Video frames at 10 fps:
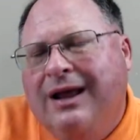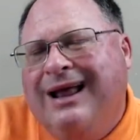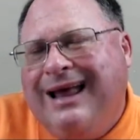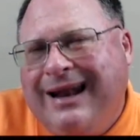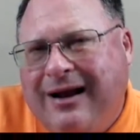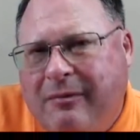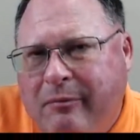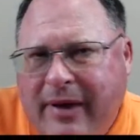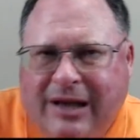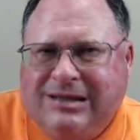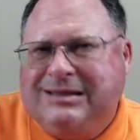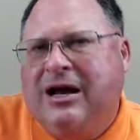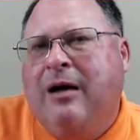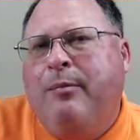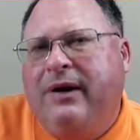and I'm messed
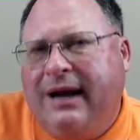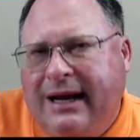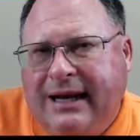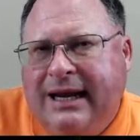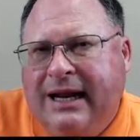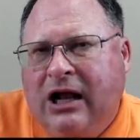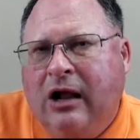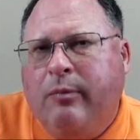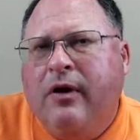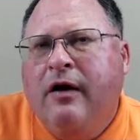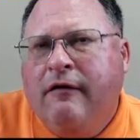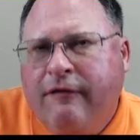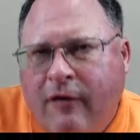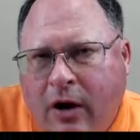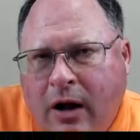up and I need help.
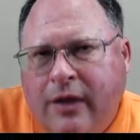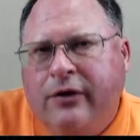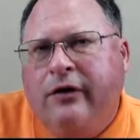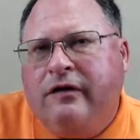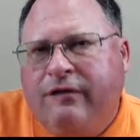Fathers.